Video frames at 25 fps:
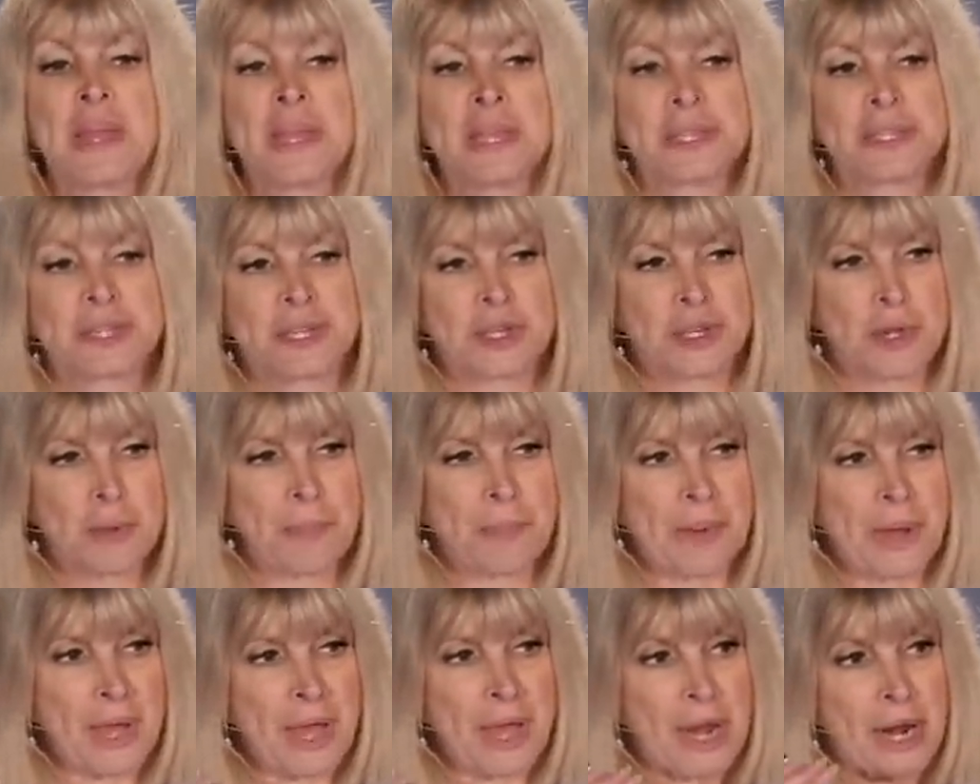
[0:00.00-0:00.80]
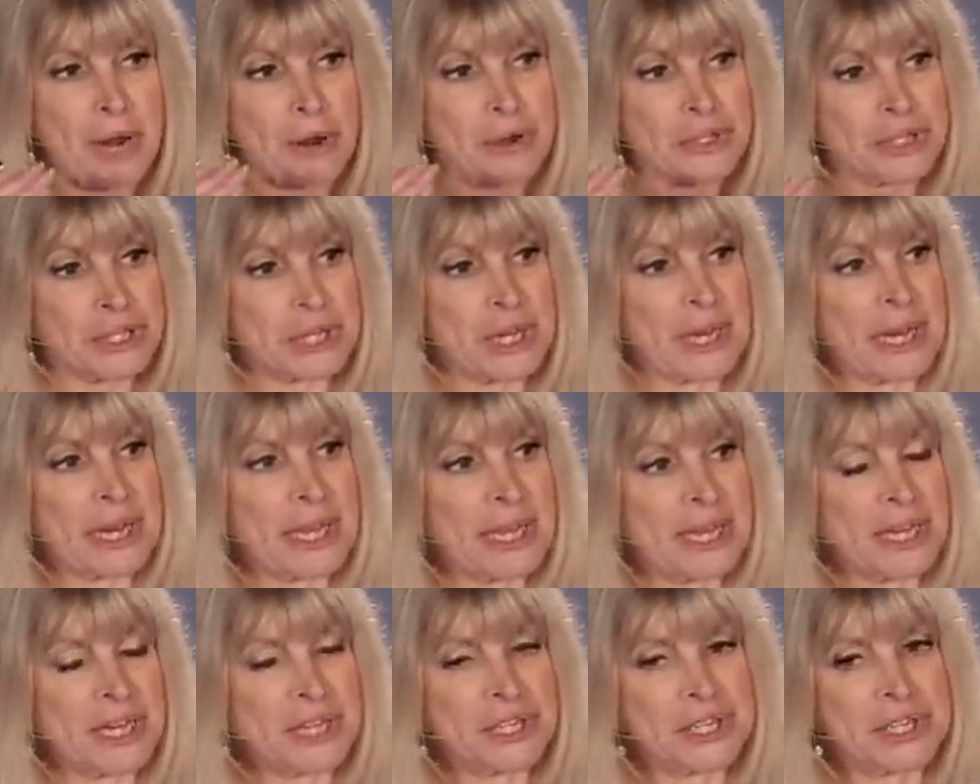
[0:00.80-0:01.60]
So your biological
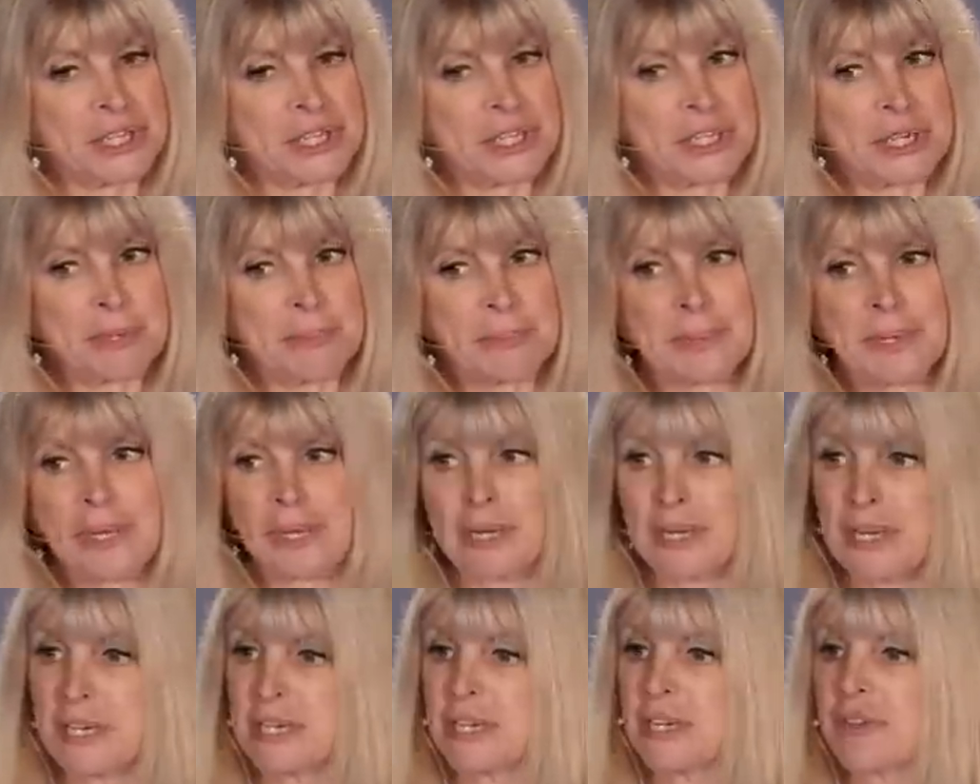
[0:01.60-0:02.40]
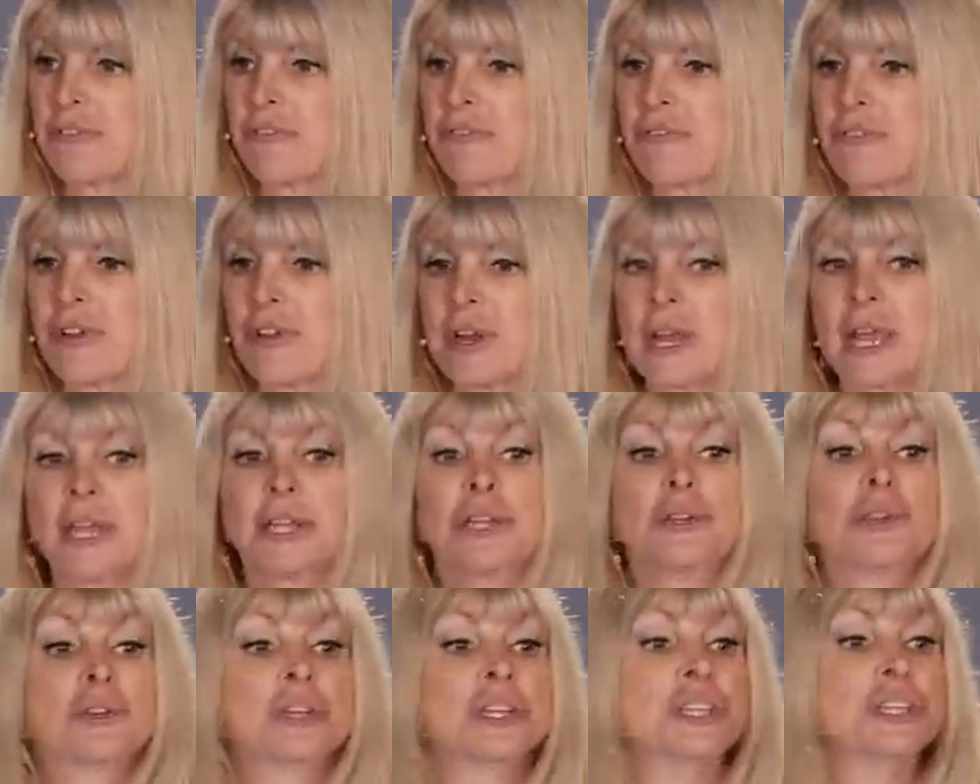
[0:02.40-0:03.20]
age is completely different, and
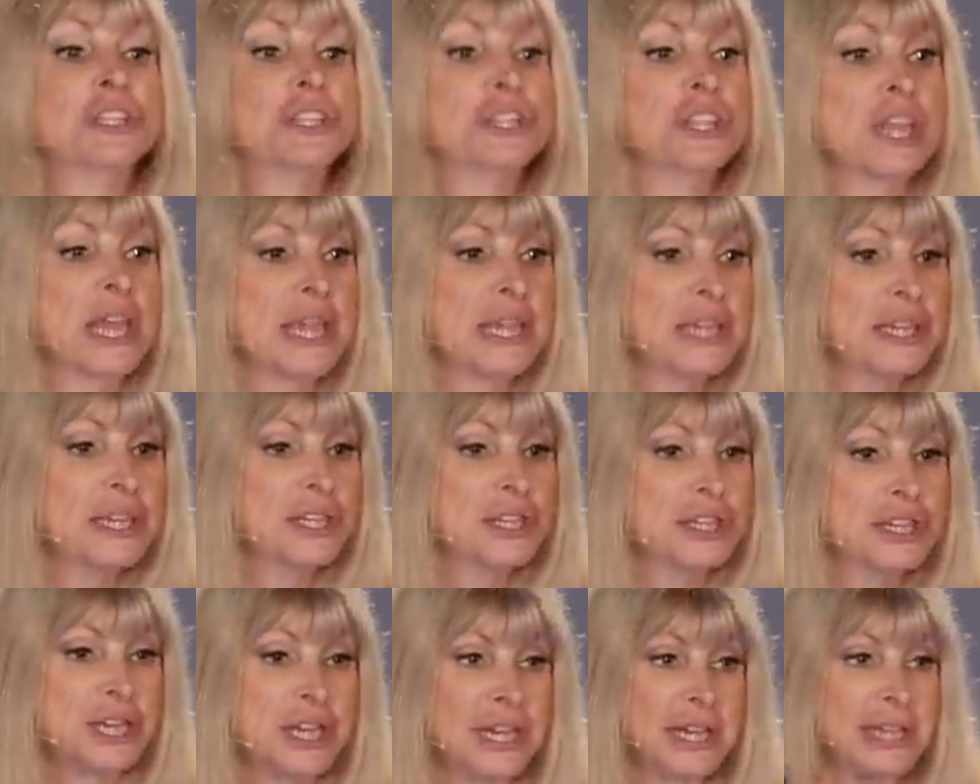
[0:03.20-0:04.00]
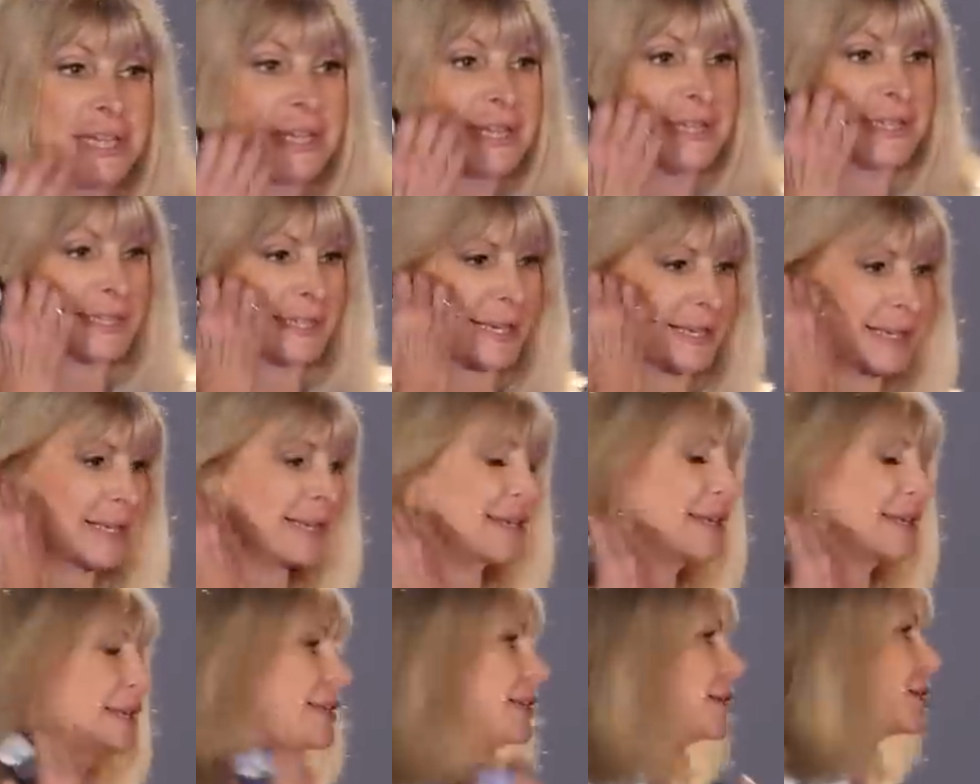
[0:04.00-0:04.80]
you can change it. And the
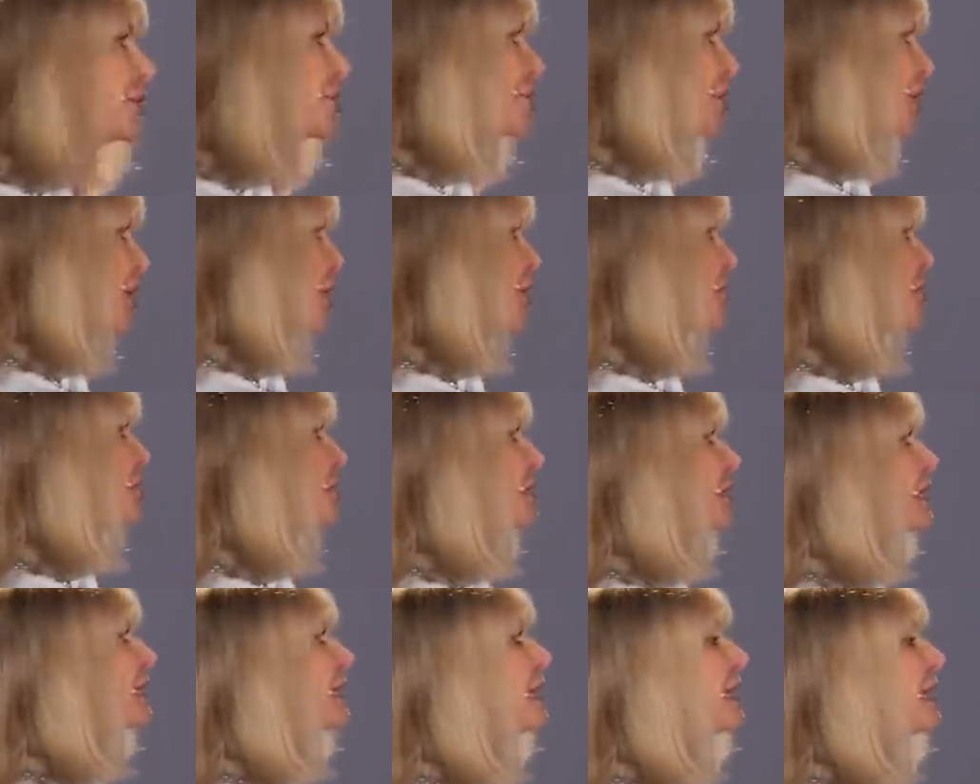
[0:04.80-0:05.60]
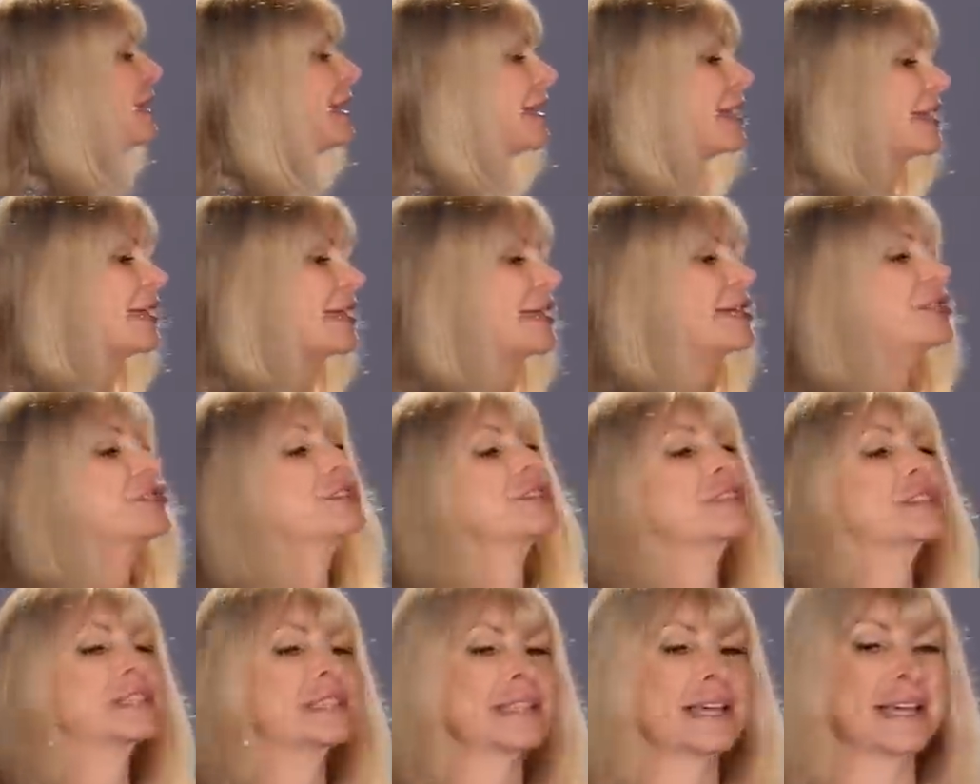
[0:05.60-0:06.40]
thing that changes it is
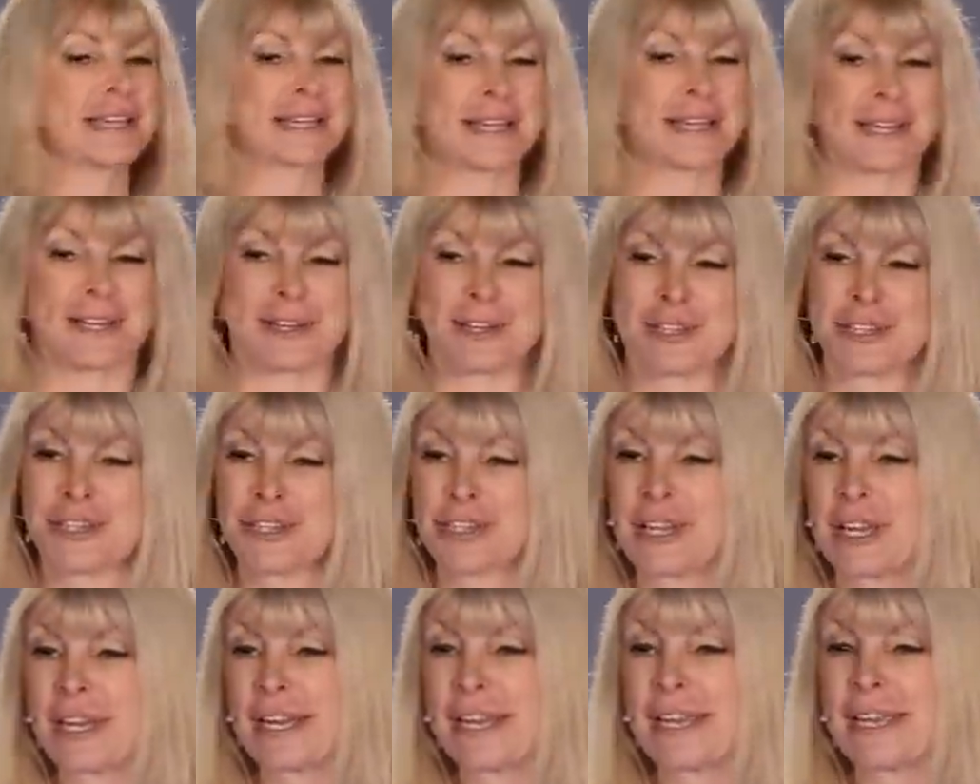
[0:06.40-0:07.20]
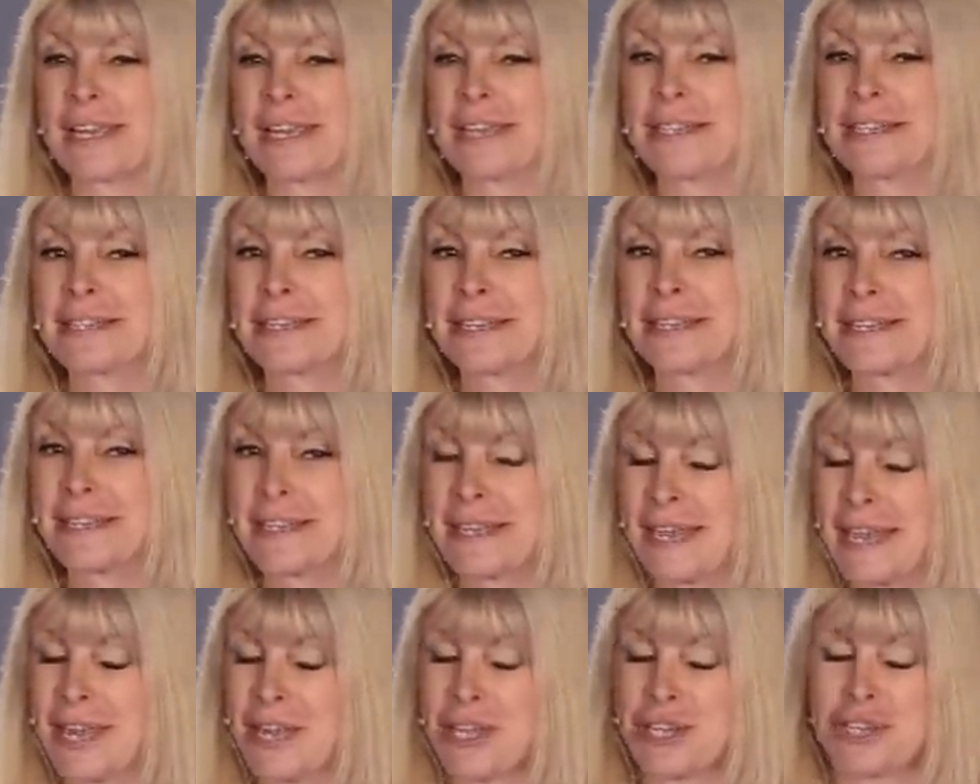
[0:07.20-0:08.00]
your psychological age,
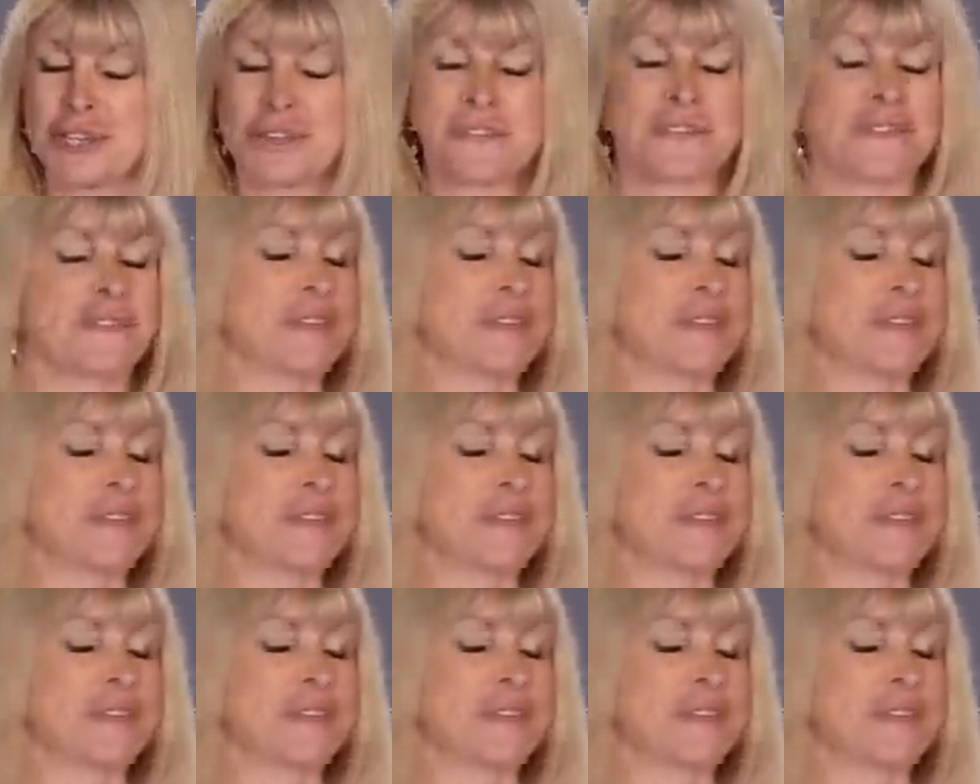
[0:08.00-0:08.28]
the age you